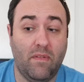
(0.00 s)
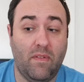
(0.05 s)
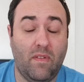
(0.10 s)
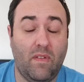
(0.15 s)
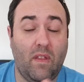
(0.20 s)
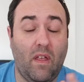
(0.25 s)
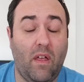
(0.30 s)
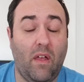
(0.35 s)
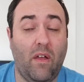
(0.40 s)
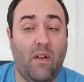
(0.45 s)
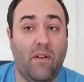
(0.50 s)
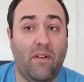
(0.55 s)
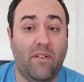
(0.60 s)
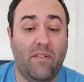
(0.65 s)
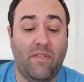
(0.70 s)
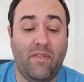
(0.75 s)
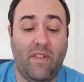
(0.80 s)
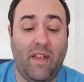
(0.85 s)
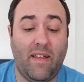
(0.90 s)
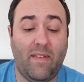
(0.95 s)
So
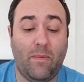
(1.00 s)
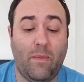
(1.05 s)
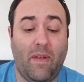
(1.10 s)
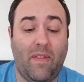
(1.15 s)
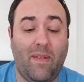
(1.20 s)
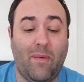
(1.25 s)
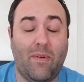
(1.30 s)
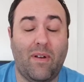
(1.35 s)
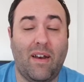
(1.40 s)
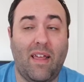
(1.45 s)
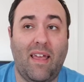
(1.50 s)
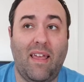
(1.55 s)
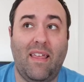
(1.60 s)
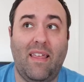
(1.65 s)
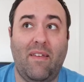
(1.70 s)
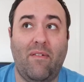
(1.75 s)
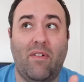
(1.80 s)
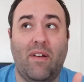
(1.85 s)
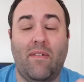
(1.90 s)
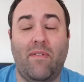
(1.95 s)
that's why they were
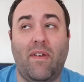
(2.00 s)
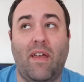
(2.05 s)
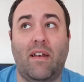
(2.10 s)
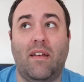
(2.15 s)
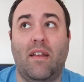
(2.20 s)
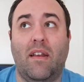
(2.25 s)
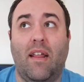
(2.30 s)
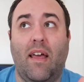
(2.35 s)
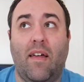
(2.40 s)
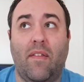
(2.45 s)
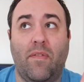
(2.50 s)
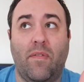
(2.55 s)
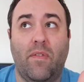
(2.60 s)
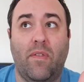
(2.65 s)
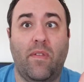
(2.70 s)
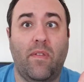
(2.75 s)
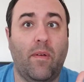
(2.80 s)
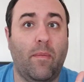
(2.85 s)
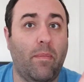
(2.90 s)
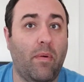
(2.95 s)
not even affected at
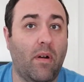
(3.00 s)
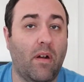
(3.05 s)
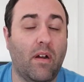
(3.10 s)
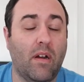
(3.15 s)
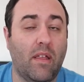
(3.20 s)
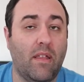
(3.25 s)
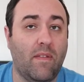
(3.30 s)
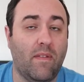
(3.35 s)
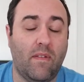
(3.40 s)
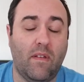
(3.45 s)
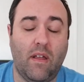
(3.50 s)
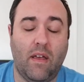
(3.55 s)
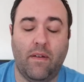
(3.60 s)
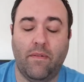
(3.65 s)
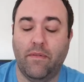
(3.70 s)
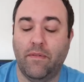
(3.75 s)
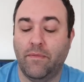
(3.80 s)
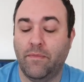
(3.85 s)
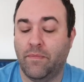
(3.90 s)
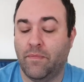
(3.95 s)
the party and
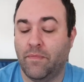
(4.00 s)
stuff.